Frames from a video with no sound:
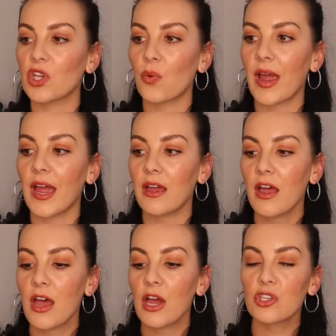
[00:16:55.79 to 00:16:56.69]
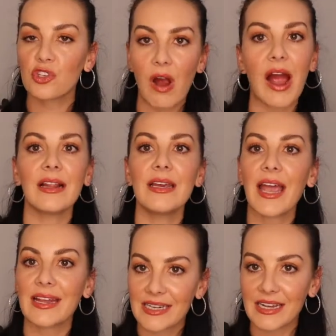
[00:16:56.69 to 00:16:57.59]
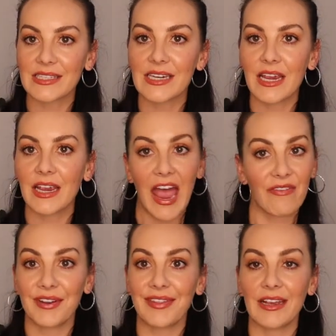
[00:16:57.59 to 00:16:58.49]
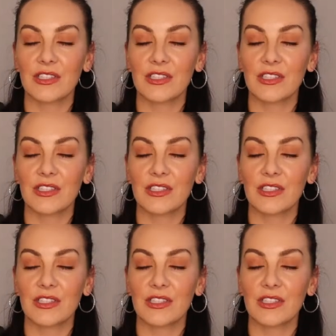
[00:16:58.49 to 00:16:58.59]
So we're trialing and testing everything.